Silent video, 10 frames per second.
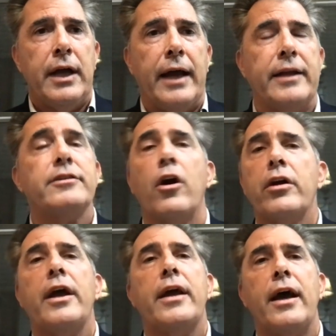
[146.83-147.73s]
And he said, "Oh
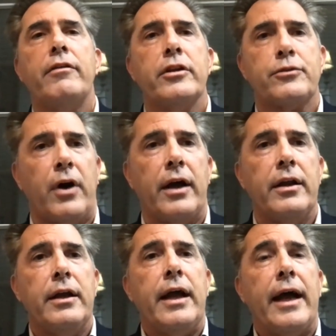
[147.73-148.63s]
yeah, everything's fine."
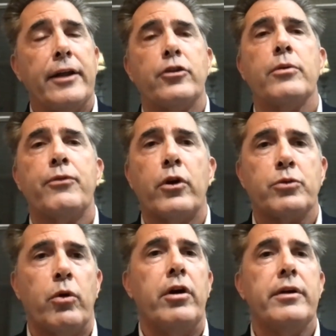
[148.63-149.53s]
And I took him for
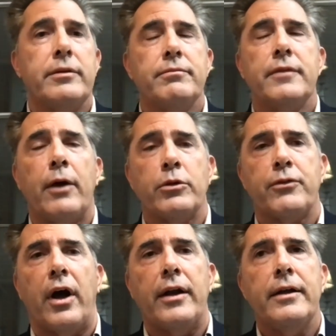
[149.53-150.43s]
his word, and that was
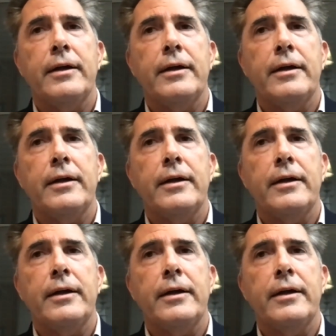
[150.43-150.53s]
fine.